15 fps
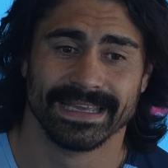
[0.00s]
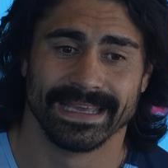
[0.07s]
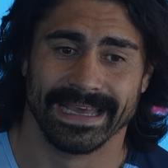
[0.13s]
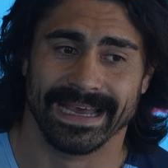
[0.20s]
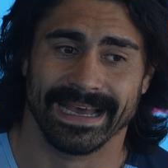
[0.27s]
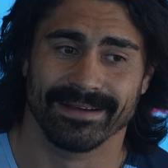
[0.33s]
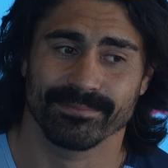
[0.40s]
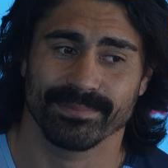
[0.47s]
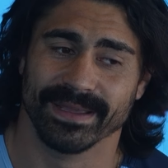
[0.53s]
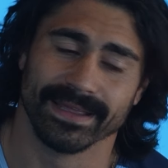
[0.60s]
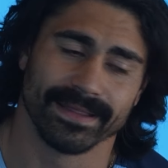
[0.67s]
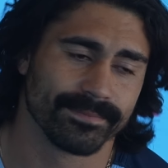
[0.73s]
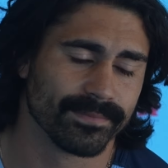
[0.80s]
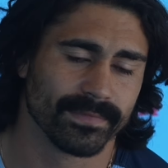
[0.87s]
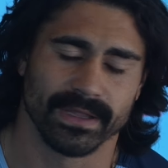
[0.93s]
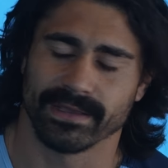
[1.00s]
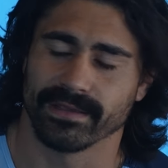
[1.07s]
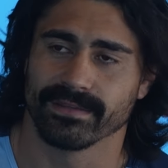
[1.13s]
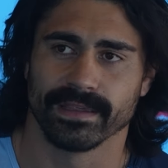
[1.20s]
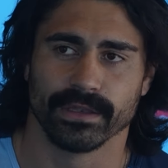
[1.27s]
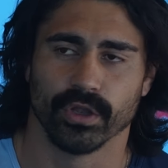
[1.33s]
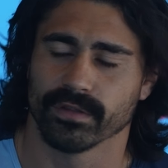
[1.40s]
But like I
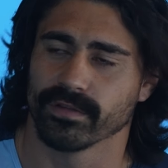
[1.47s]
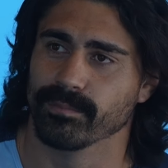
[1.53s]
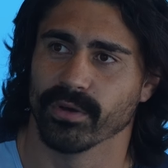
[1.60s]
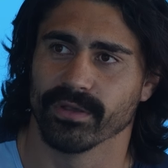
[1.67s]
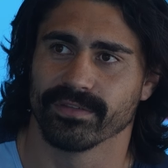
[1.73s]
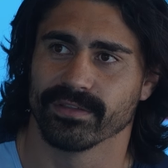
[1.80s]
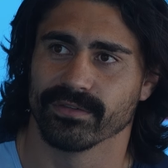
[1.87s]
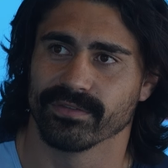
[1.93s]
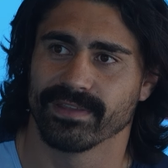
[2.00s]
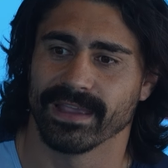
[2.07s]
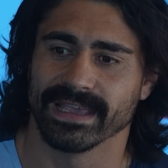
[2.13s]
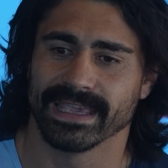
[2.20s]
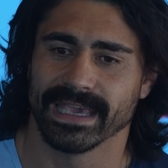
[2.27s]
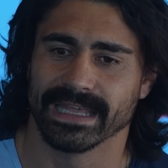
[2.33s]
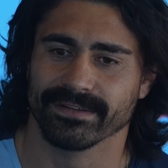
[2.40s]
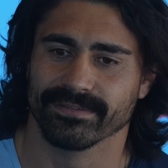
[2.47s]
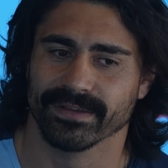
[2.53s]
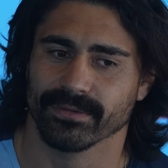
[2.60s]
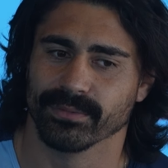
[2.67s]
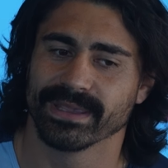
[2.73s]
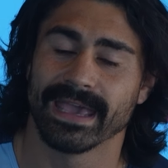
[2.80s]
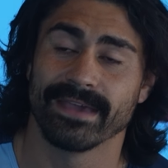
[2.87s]
said, lots of positives to take out of
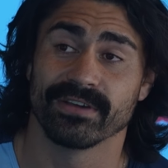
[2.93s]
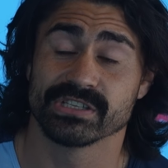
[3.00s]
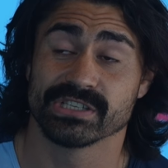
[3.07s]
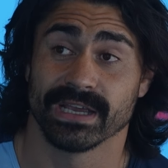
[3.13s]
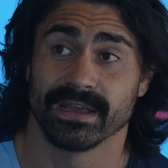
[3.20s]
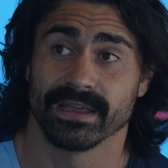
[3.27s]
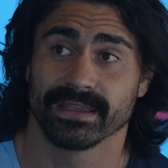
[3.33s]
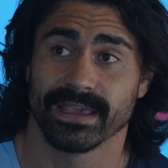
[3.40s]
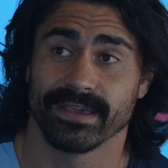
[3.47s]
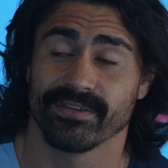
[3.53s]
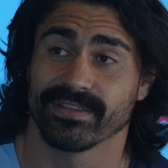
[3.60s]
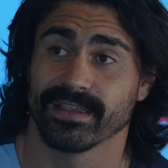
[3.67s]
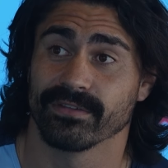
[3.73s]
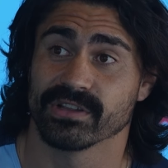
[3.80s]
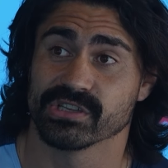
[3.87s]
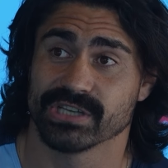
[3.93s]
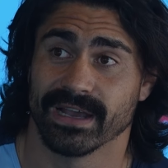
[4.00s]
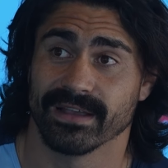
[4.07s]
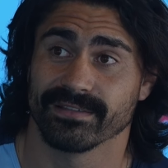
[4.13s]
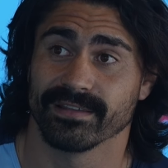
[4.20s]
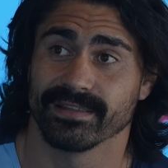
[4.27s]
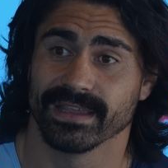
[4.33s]
it. We gave ourselves a
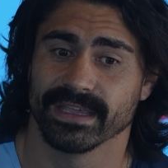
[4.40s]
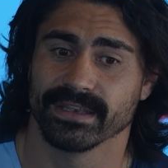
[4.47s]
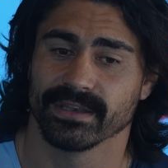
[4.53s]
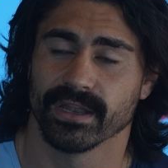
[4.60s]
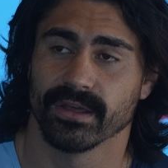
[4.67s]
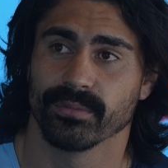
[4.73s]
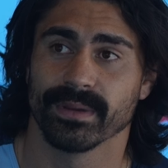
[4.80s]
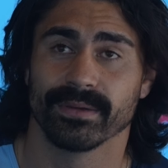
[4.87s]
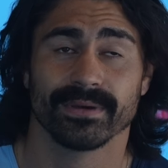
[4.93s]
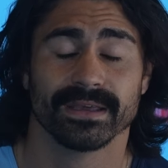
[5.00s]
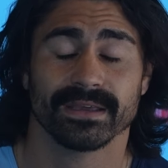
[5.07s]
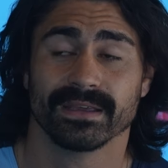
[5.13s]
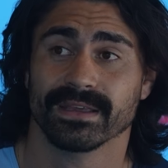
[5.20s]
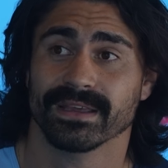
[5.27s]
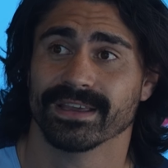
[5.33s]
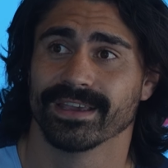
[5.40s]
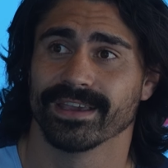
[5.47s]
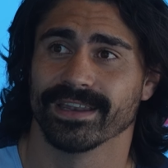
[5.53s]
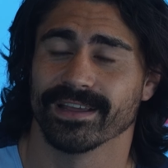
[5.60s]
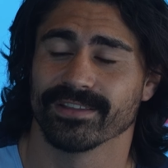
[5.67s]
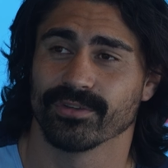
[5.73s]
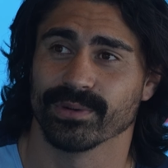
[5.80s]
chance at the end. You know, we were,
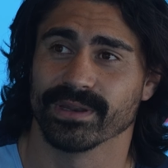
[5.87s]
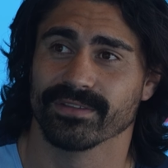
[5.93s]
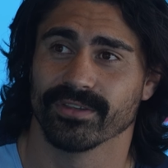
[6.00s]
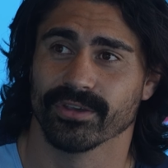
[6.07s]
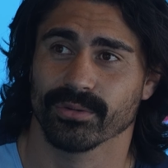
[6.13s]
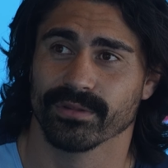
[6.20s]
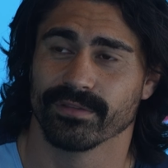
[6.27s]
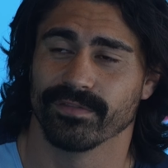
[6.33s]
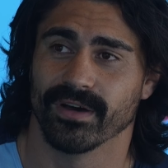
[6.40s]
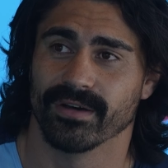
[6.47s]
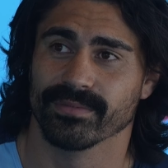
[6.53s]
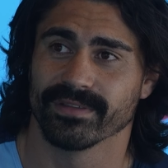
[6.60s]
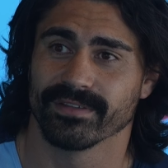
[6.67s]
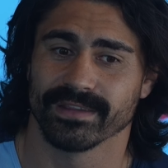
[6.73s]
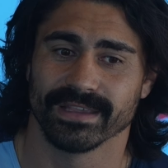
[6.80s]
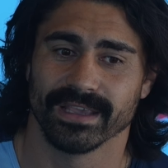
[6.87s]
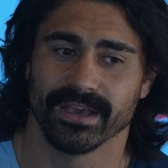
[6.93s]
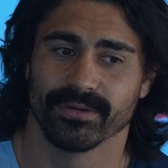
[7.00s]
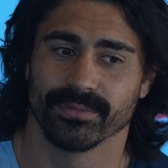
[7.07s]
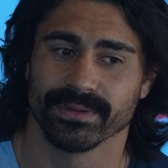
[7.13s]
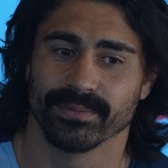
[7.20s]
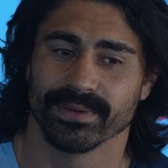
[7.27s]
you know, 22 with 5 minutes to go,
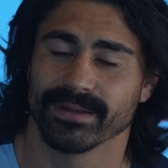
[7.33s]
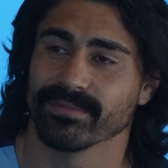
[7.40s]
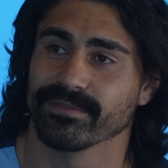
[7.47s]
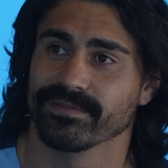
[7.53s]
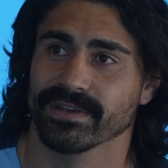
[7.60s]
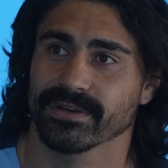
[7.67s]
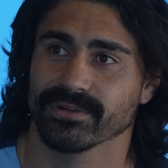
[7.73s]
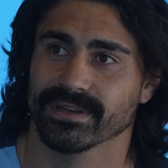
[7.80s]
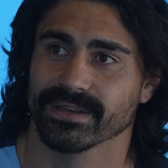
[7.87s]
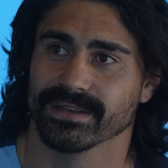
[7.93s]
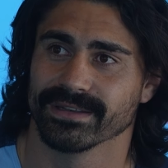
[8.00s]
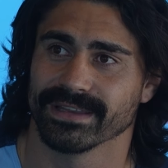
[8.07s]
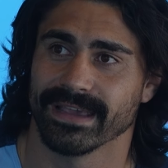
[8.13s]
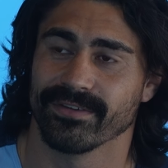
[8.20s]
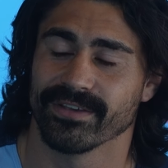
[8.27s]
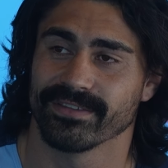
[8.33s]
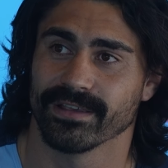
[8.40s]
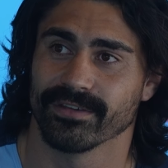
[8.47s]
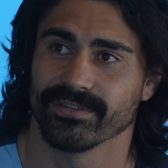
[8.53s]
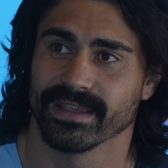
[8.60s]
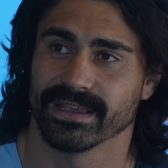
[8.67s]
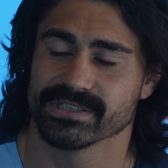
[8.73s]
and we went up the field and gave
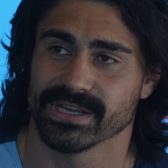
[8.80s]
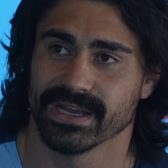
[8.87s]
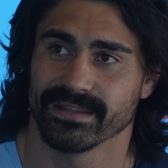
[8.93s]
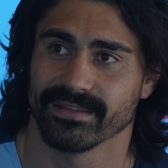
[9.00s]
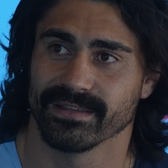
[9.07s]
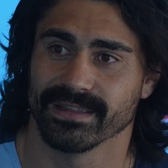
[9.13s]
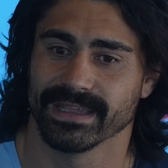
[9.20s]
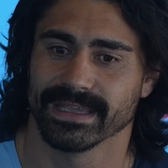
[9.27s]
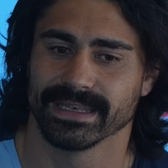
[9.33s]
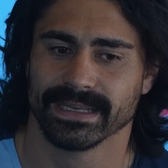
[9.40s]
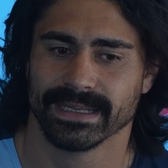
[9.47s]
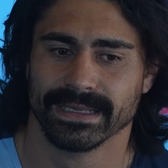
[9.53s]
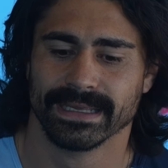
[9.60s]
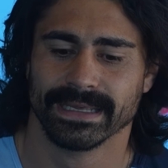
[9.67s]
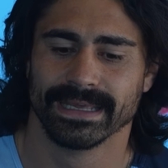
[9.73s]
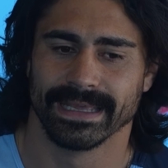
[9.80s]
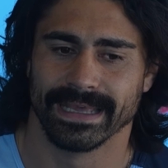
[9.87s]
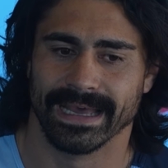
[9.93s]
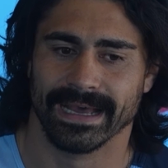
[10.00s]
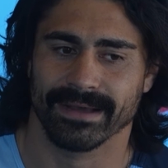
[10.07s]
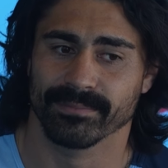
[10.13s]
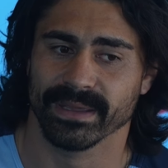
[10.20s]
ourselves that chance at the end.
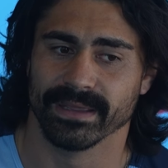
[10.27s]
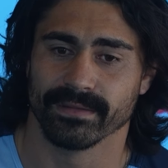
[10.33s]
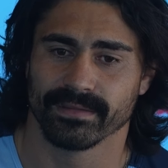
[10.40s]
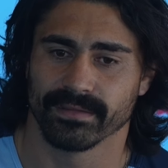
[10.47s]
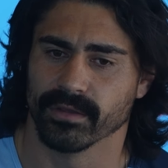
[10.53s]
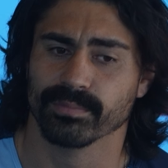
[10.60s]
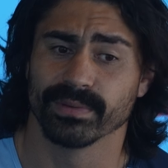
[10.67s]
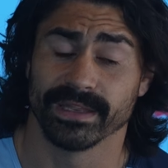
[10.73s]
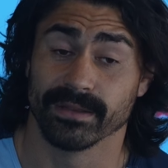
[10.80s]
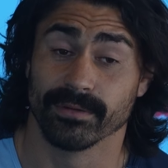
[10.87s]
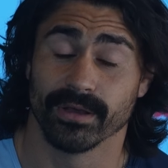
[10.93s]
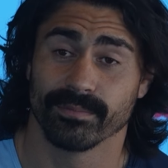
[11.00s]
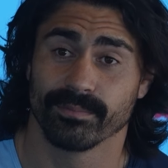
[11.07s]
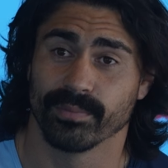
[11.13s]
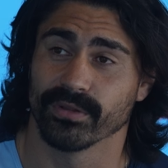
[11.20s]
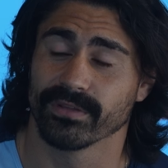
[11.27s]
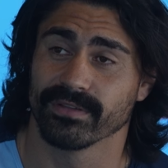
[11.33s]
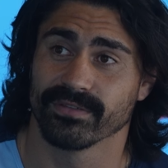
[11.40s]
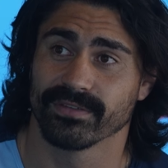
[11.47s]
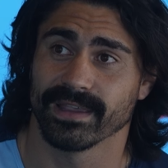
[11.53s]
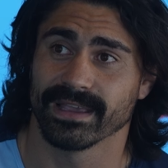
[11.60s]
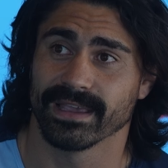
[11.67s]
But so plenty of
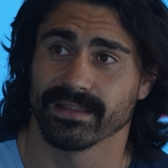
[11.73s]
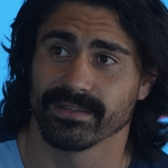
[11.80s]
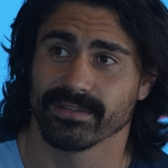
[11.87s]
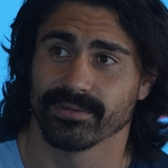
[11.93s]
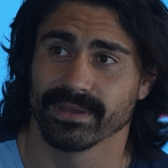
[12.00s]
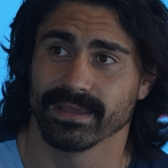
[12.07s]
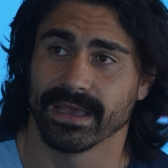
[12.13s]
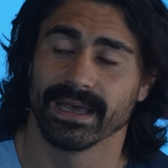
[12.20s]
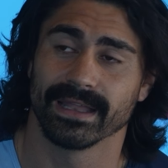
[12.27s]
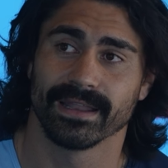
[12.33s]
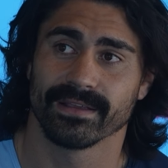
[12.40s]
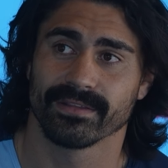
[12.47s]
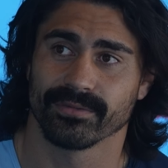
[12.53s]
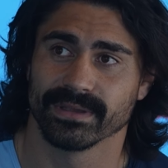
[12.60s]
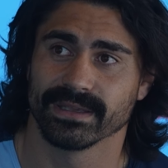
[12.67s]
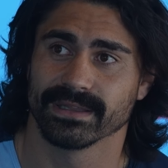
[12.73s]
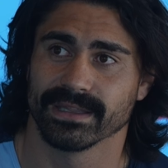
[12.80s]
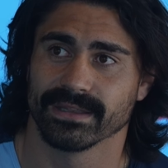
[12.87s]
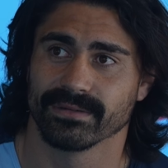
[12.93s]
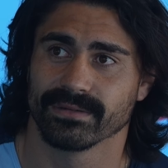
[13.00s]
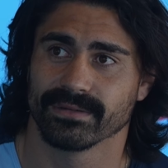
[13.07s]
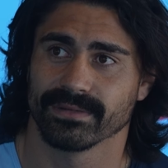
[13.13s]
positives to take out this week, last week, and
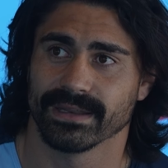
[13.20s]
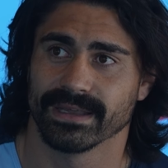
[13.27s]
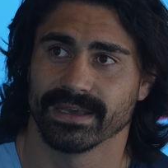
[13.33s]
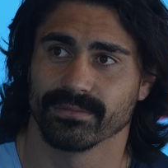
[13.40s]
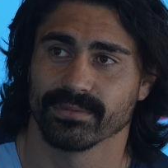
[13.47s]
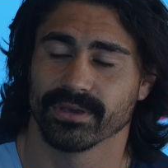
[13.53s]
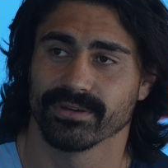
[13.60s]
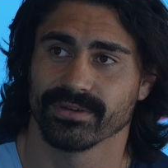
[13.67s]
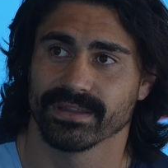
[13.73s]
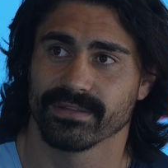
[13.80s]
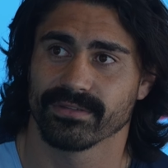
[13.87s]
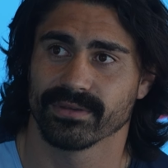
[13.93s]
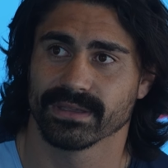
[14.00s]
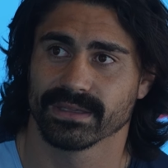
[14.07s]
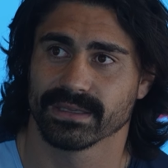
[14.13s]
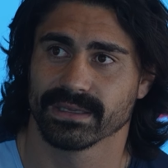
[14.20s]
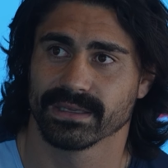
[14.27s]
then we'll go again this week.